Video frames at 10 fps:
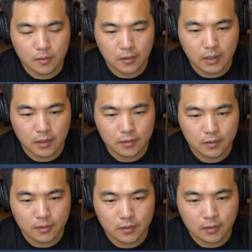Okay.
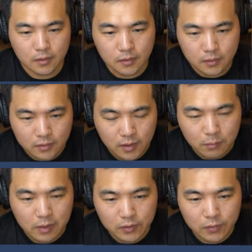
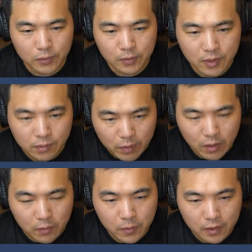Similar to the
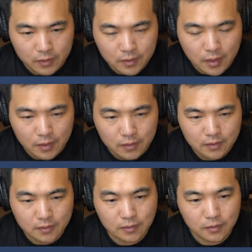Camaro, it
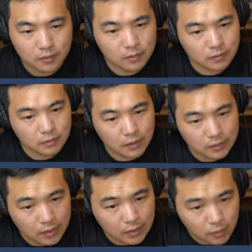does
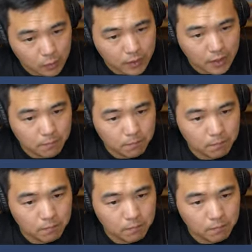it does load up.